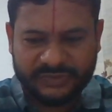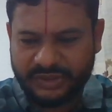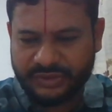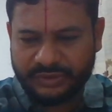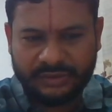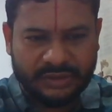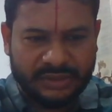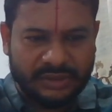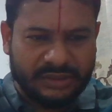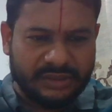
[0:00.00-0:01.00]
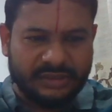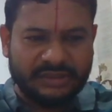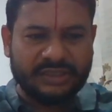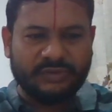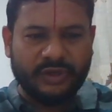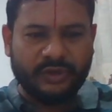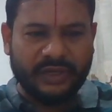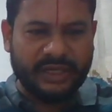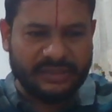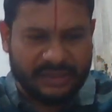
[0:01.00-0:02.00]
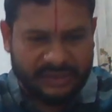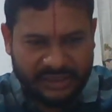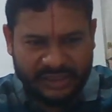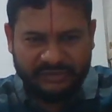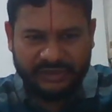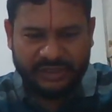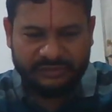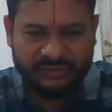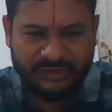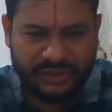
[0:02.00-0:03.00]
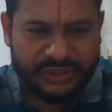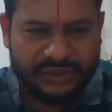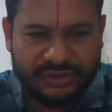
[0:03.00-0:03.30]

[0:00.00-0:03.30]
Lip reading: So this is what you get as the third derivative of the function.